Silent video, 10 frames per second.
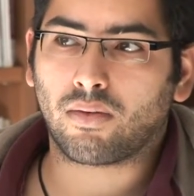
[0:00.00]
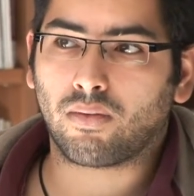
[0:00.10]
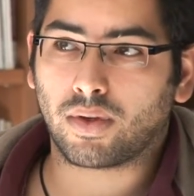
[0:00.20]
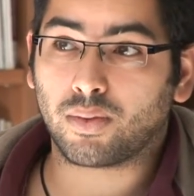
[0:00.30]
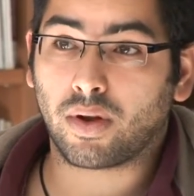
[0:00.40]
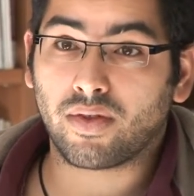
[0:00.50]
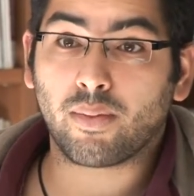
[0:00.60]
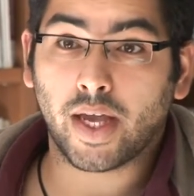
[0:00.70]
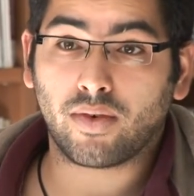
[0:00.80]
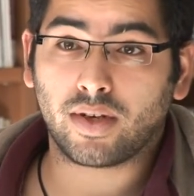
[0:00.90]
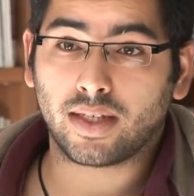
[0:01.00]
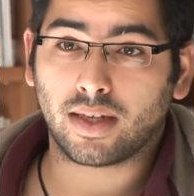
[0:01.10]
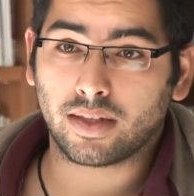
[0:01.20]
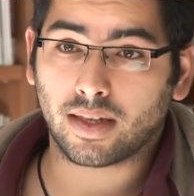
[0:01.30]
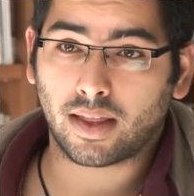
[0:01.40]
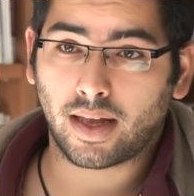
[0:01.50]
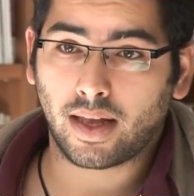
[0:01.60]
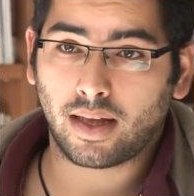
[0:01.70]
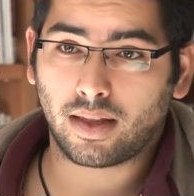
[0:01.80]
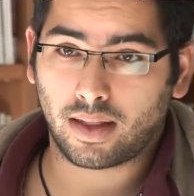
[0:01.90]
was one of the main reasons that
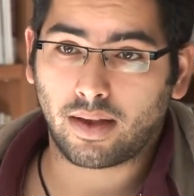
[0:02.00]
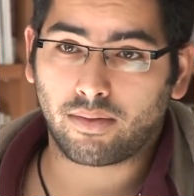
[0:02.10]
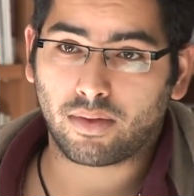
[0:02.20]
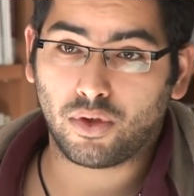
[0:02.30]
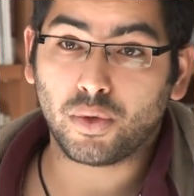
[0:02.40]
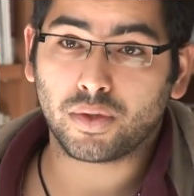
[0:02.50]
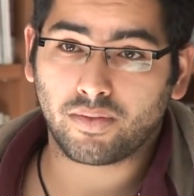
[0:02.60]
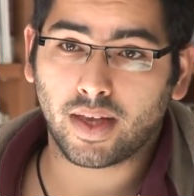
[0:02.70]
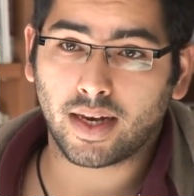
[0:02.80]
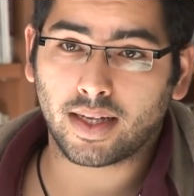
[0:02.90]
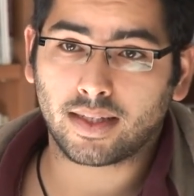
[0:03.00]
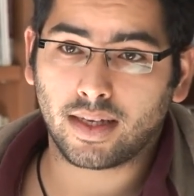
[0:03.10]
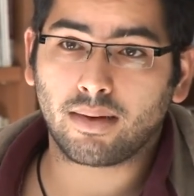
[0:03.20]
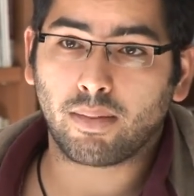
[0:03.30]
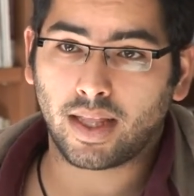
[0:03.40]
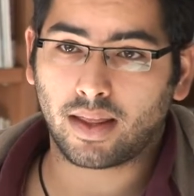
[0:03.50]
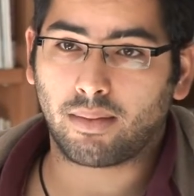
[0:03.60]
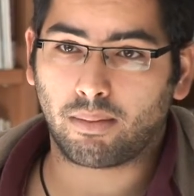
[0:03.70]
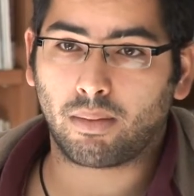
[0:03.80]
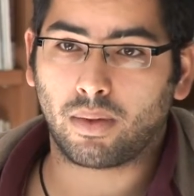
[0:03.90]
they left. News of Deir Yassin made
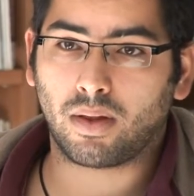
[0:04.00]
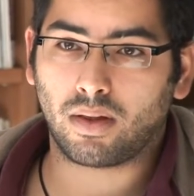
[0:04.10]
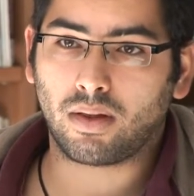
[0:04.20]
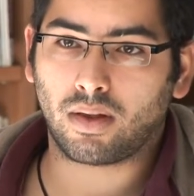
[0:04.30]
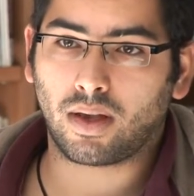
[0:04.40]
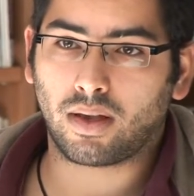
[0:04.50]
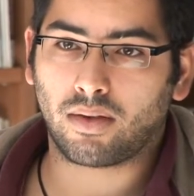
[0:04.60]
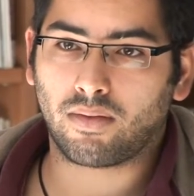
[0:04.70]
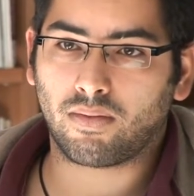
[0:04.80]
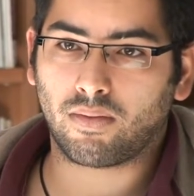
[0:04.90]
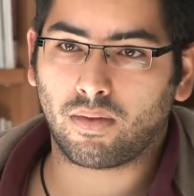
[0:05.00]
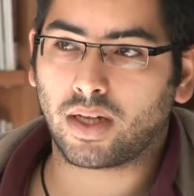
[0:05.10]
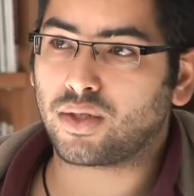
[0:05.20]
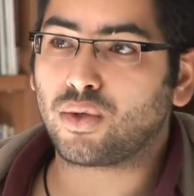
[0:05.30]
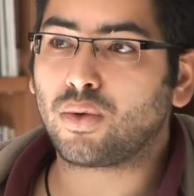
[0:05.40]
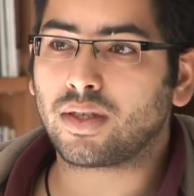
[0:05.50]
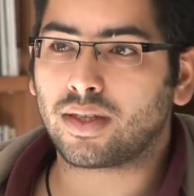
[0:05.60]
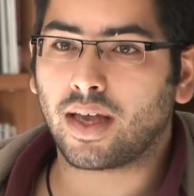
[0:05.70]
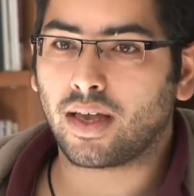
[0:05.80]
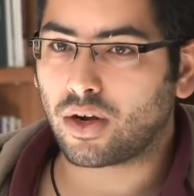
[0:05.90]
them, as soon as
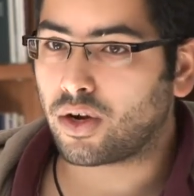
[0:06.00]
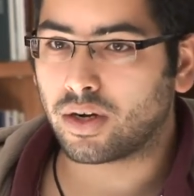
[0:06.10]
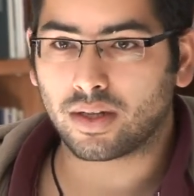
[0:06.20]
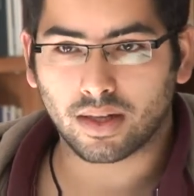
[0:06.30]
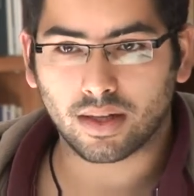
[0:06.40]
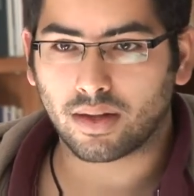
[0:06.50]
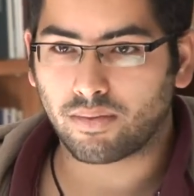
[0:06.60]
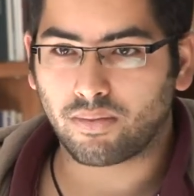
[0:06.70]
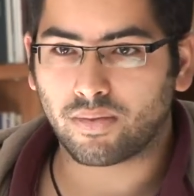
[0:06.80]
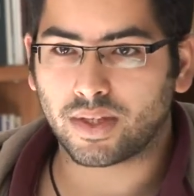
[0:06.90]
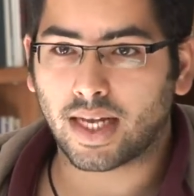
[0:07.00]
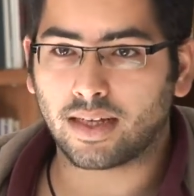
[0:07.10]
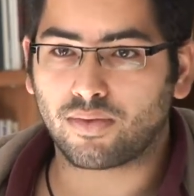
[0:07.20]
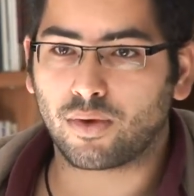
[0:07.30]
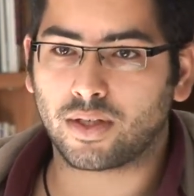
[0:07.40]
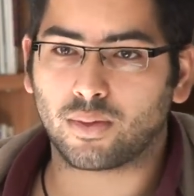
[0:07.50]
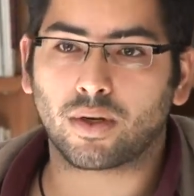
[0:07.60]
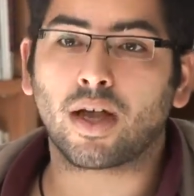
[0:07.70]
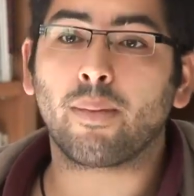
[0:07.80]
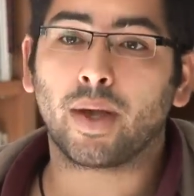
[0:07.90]
they heard that the Zionist forces were
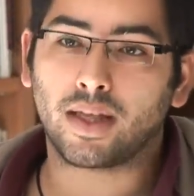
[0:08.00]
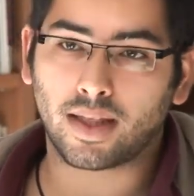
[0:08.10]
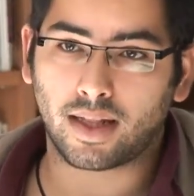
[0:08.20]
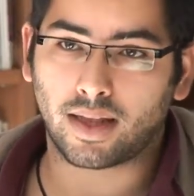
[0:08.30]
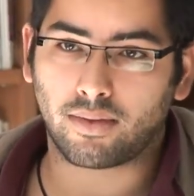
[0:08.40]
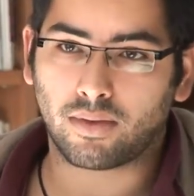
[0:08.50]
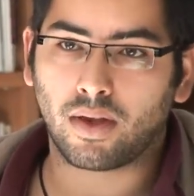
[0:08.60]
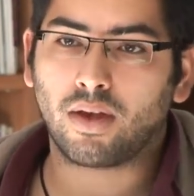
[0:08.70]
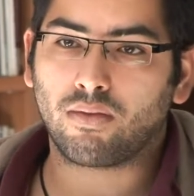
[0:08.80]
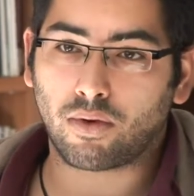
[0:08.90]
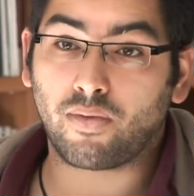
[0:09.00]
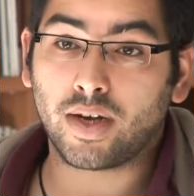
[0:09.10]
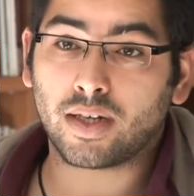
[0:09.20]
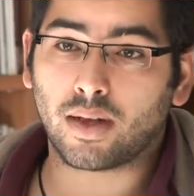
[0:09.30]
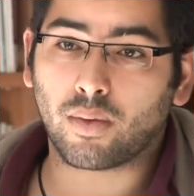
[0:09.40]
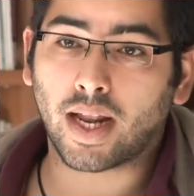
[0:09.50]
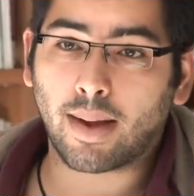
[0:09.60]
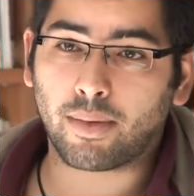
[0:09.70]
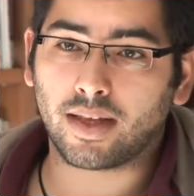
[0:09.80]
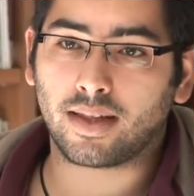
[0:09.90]
coming, they left, for fear that what
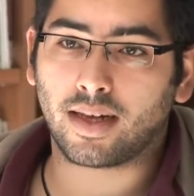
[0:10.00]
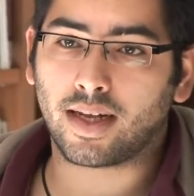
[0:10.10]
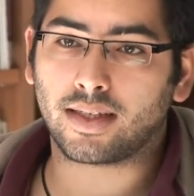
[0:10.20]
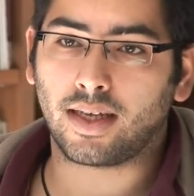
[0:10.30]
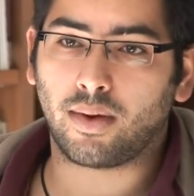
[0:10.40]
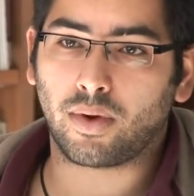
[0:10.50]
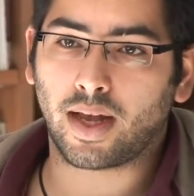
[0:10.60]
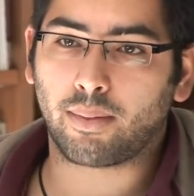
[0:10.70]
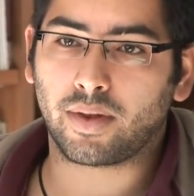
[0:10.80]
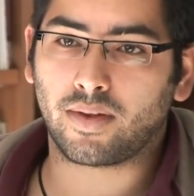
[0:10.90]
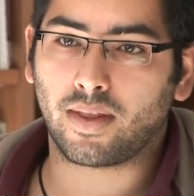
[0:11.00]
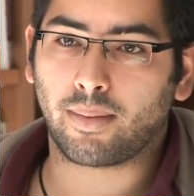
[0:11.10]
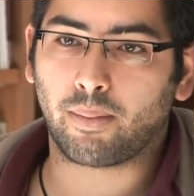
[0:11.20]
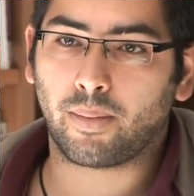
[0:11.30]
happened at Deir Yassin would happen to them.